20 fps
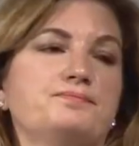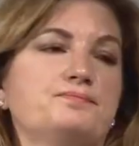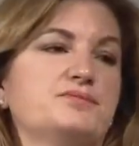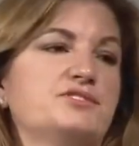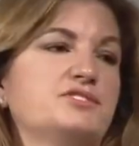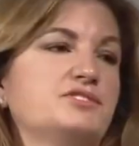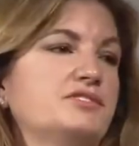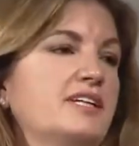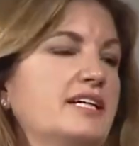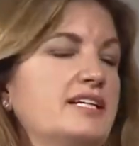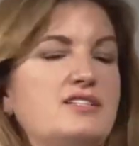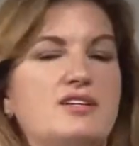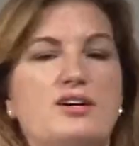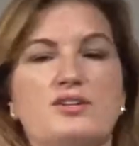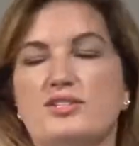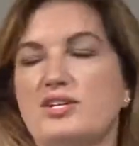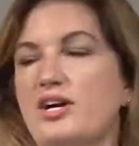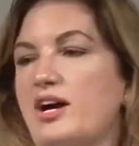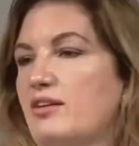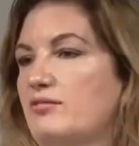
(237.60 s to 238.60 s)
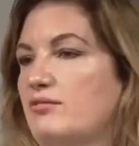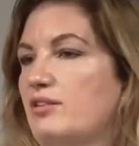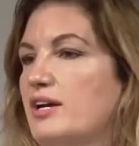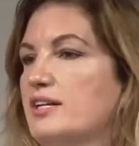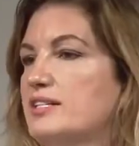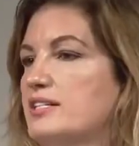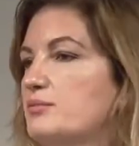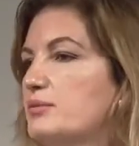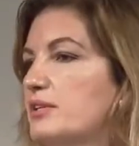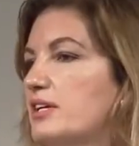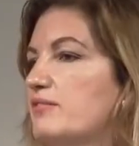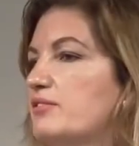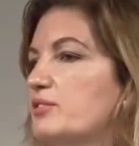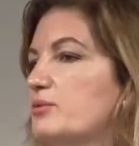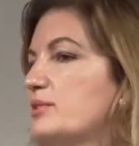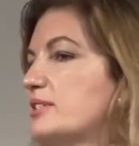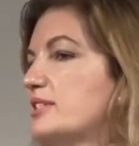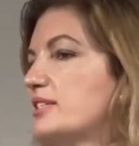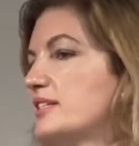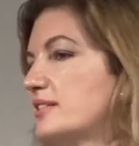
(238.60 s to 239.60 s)
"Fix our typewriter, we'll give you
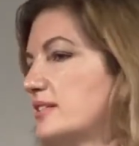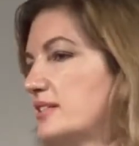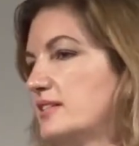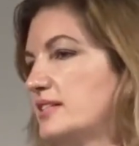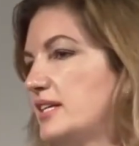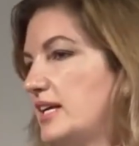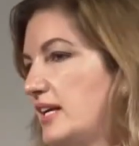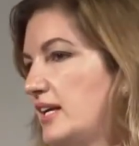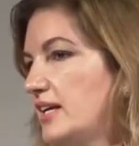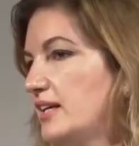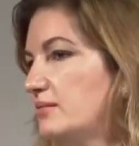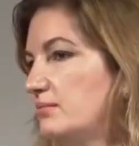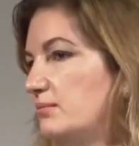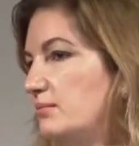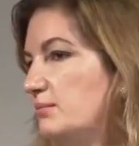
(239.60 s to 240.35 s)
a season ticket."